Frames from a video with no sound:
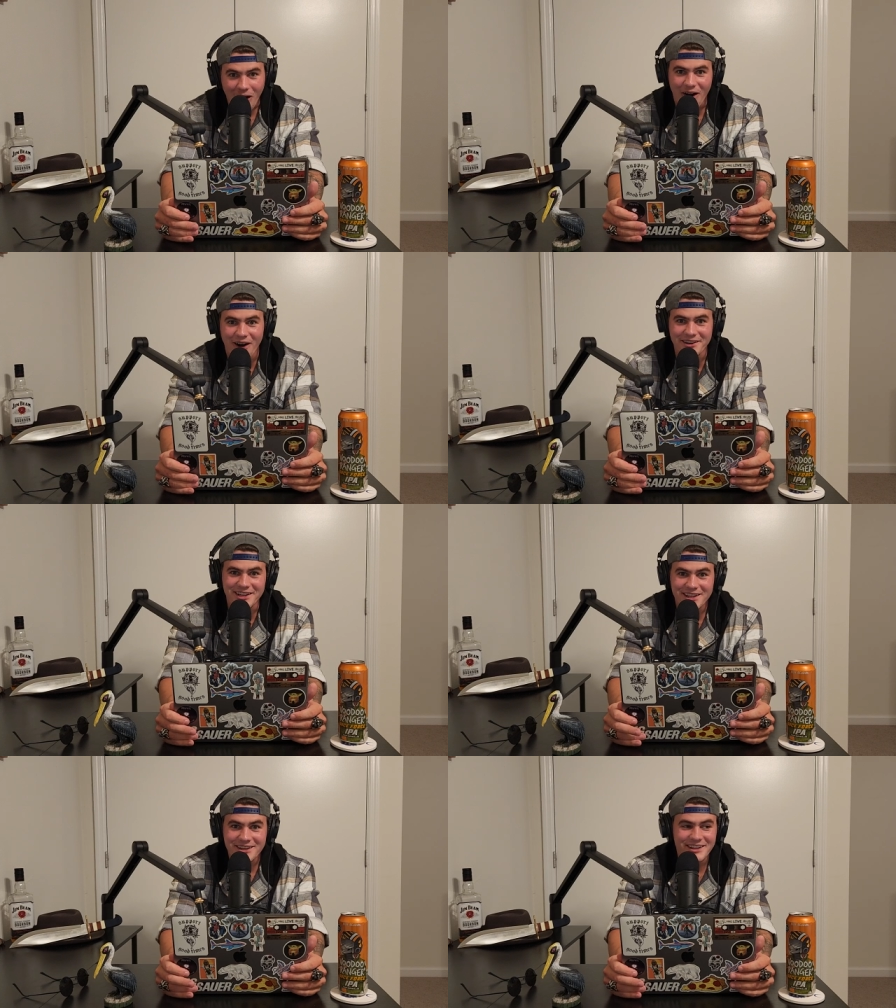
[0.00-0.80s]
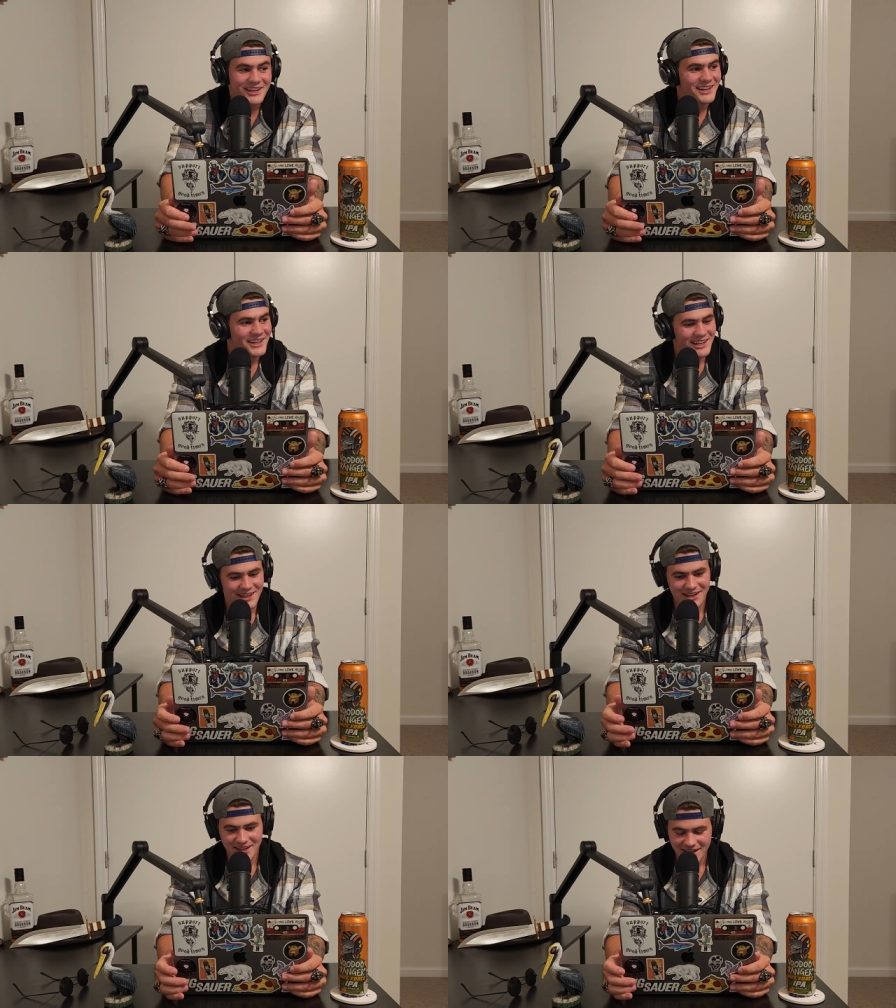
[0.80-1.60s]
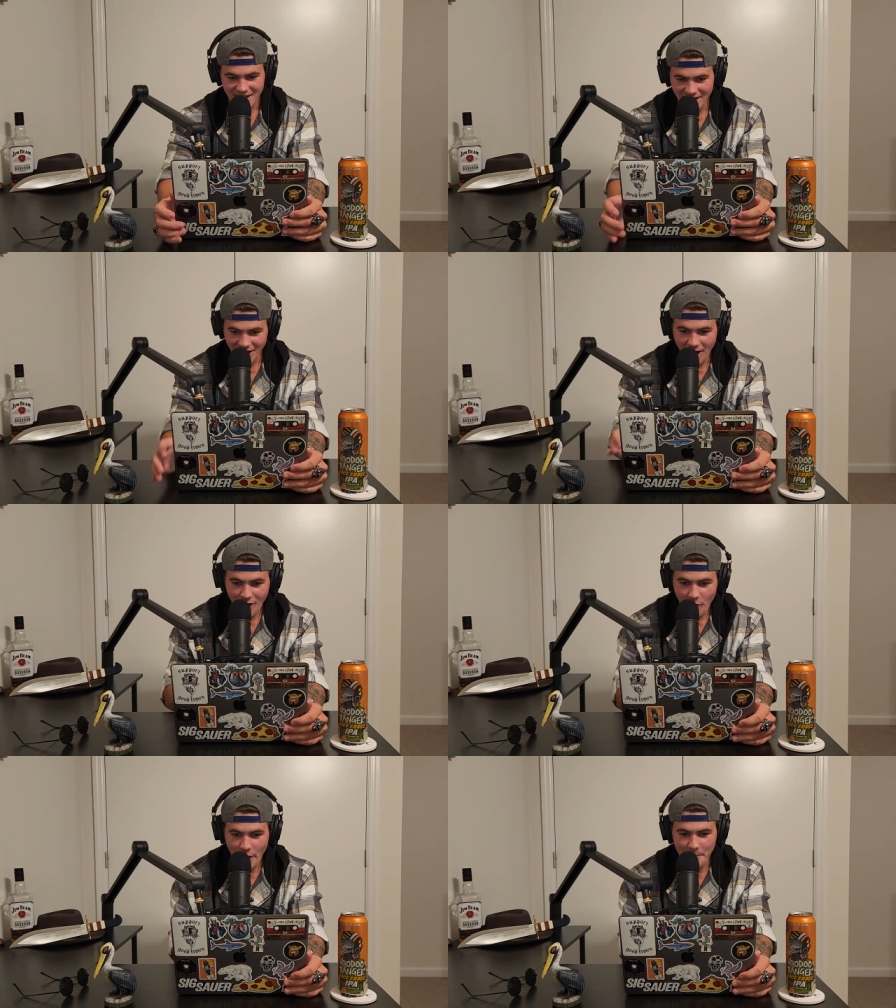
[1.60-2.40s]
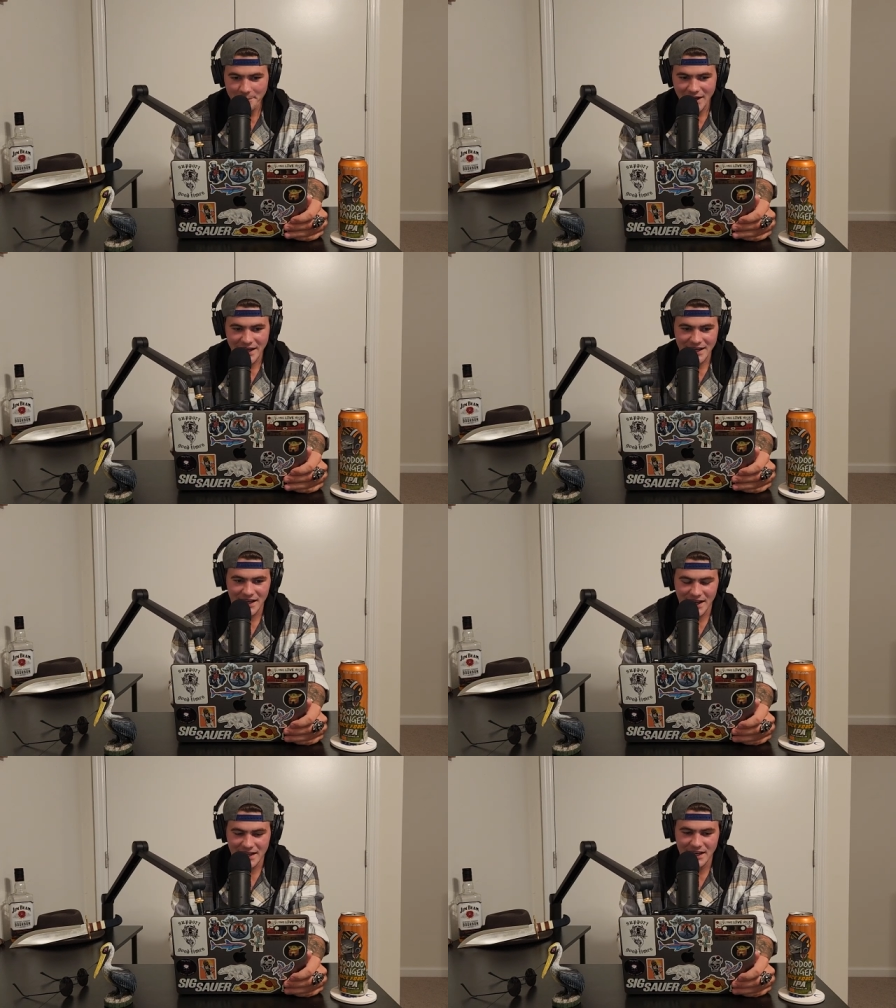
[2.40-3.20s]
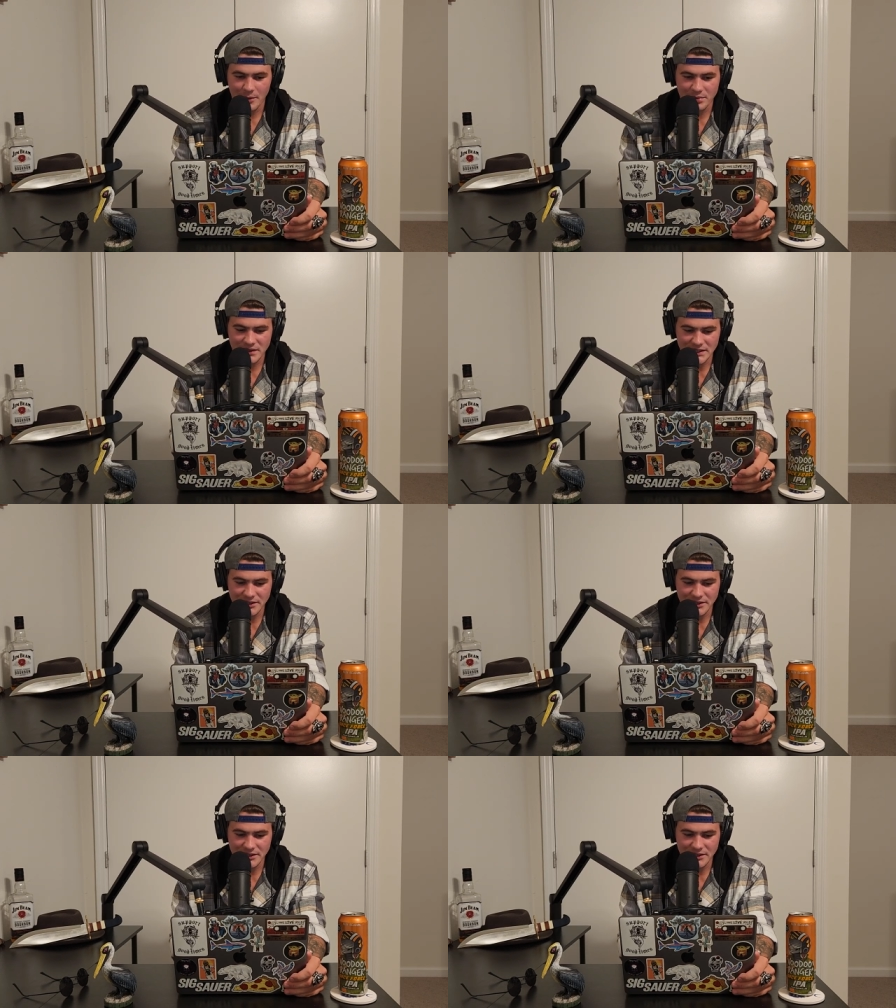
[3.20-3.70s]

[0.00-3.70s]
dude. Oh my god, I cannot believe.